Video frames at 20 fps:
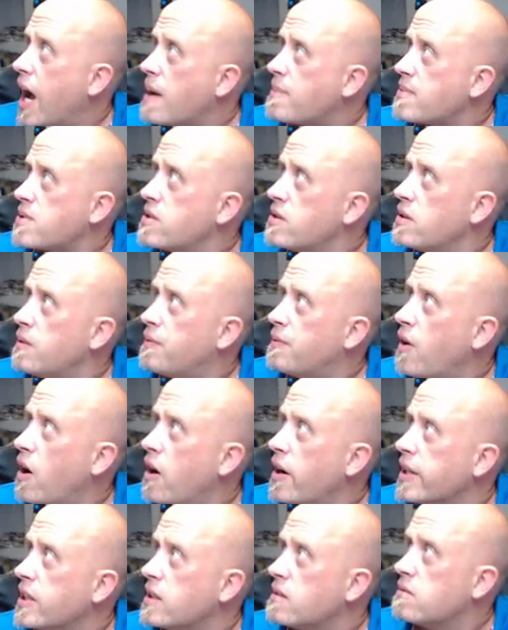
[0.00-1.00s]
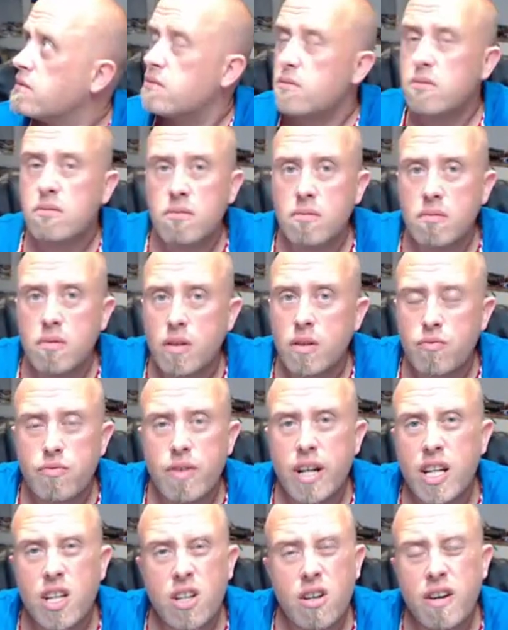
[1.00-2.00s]
Absolutely fine.
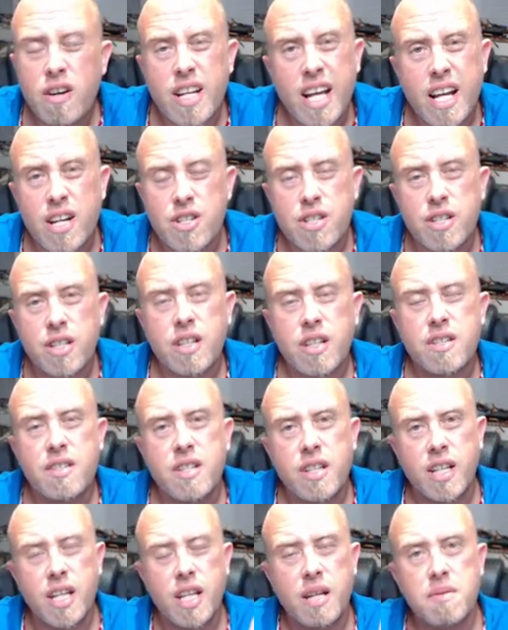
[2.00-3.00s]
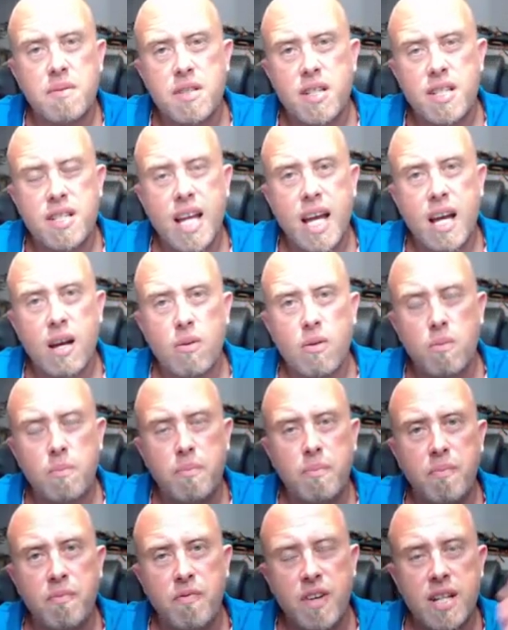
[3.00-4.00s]
Really good, actually, because it keeps the tail
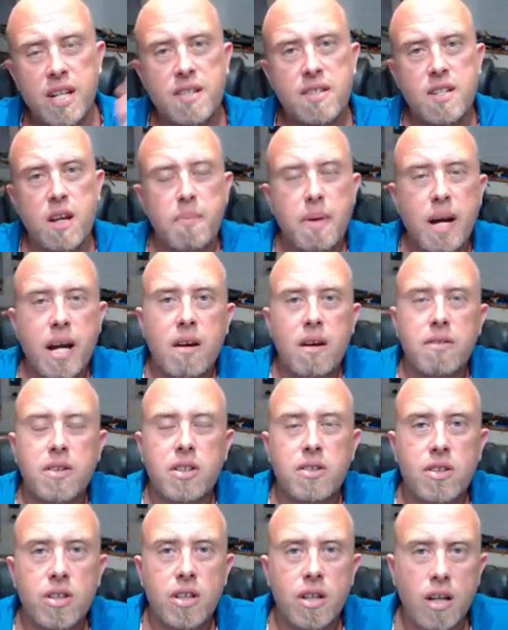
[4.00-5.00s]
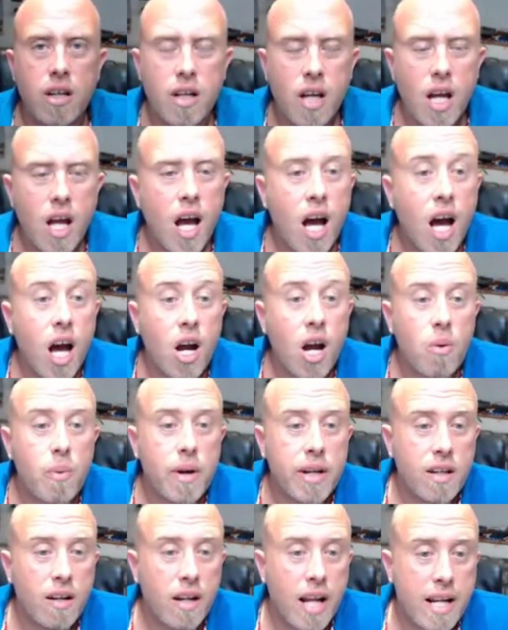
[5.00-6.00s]
fins up out of the dirt
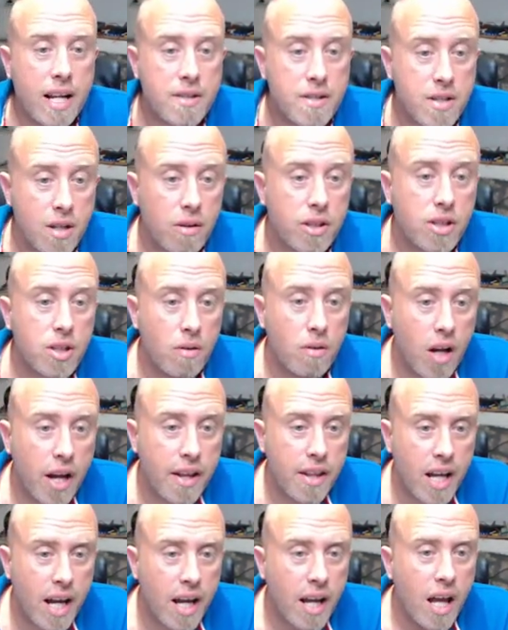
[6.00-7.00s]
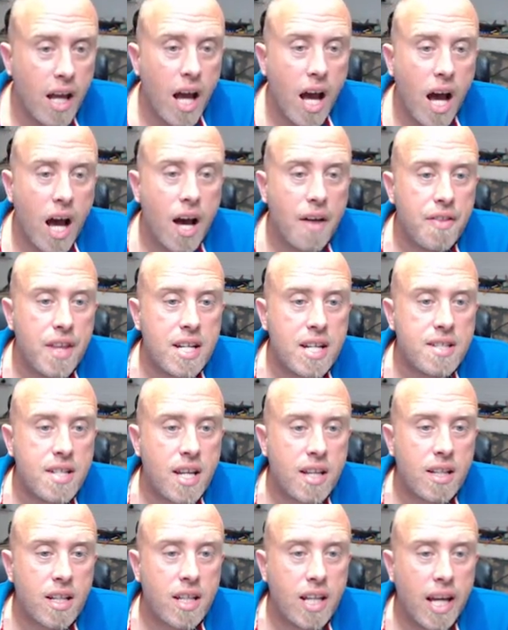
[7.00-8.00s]
when you land. So I do like that. They
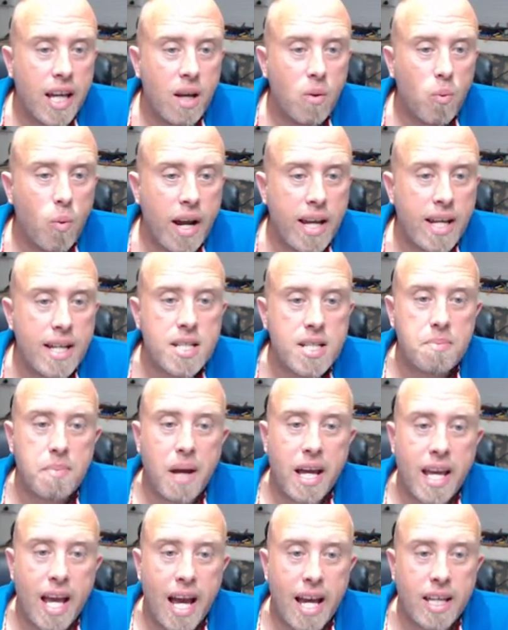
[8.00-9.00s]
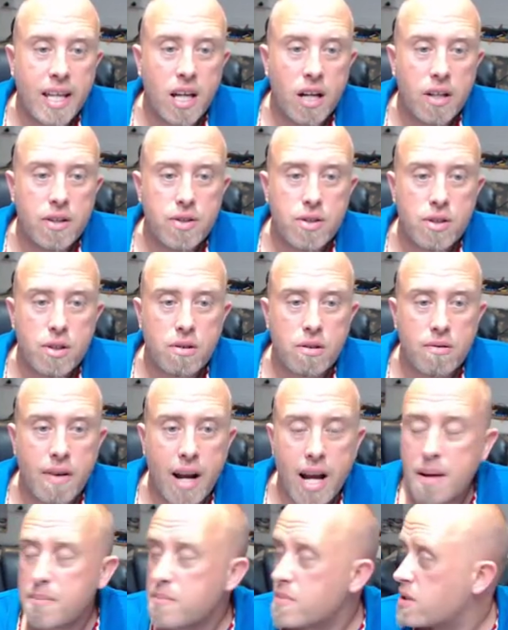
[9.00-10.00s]
say the kit weight is about 800
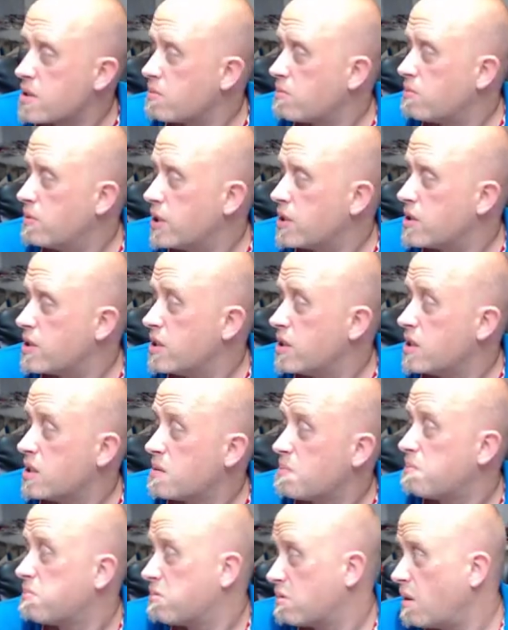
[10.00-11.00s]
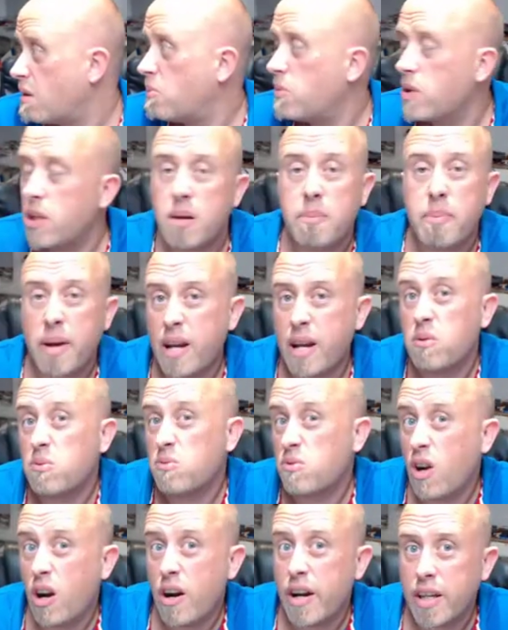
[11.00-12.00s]
grams, which is probably about
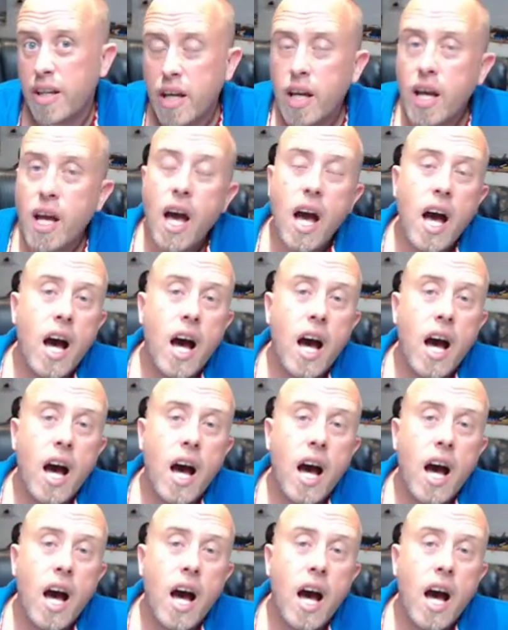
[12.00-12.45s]
right.